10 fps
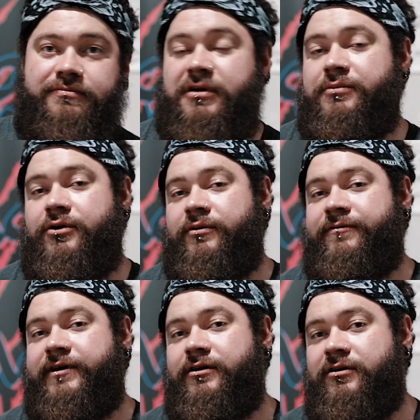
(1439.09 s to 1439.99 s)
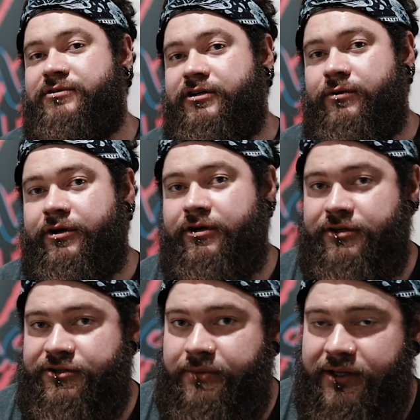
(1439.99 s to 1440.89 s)
maybe do it with feet up, so you're working on
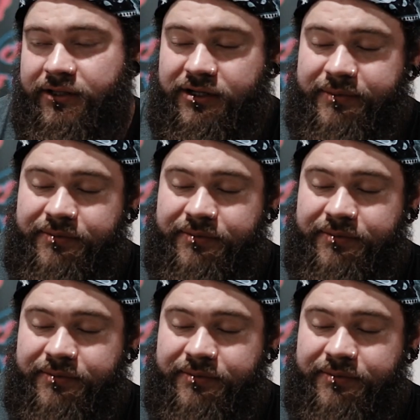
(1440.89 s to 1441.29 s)
your stability a bit